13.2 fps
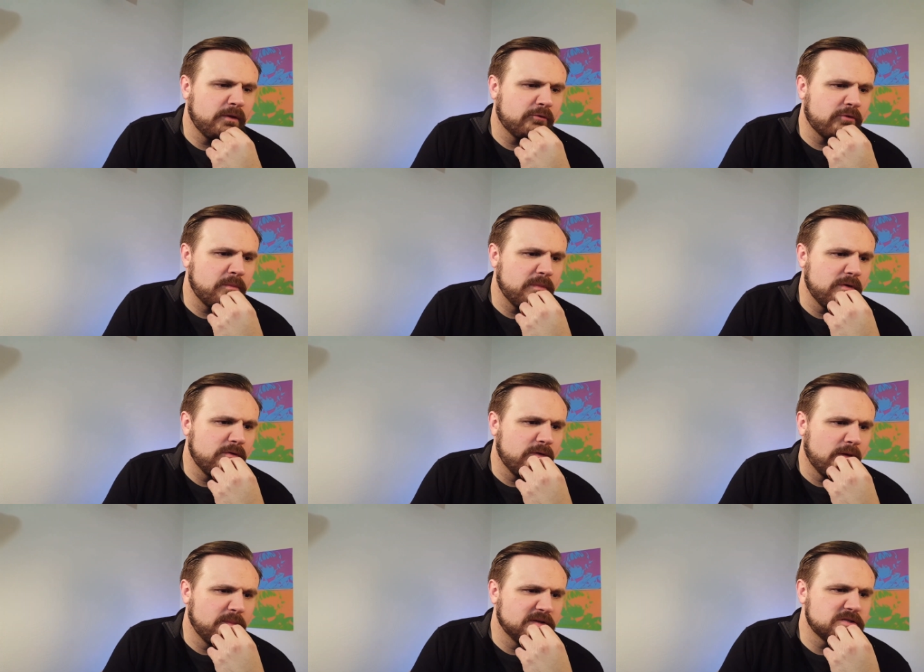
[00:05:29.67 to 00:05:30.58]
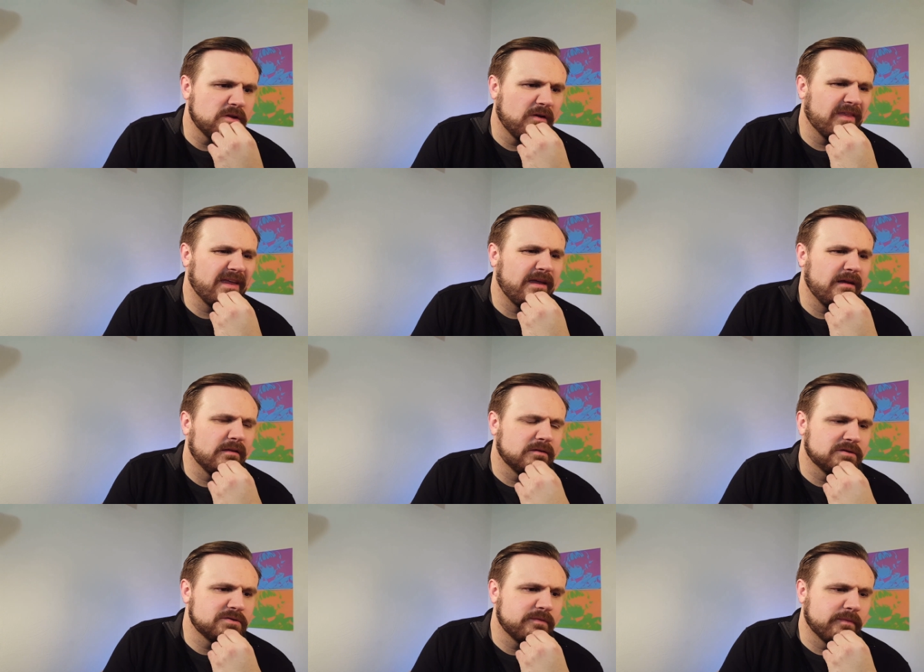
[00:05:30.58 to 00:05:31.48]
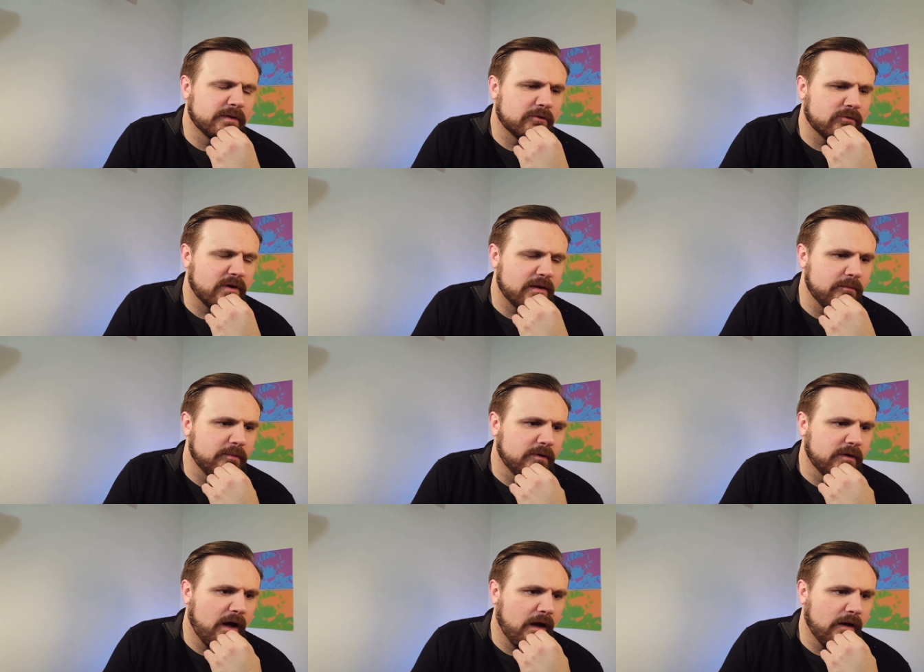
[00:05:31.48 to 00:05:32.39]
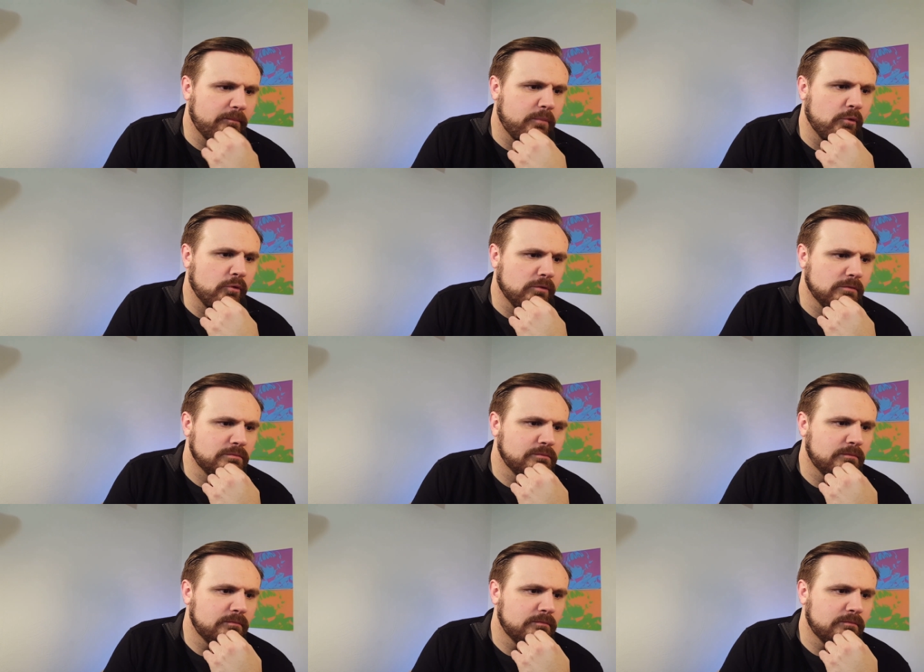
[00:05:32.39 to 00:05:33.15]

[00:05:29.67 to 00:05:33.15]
them to remove almost all the healers from the gray pool.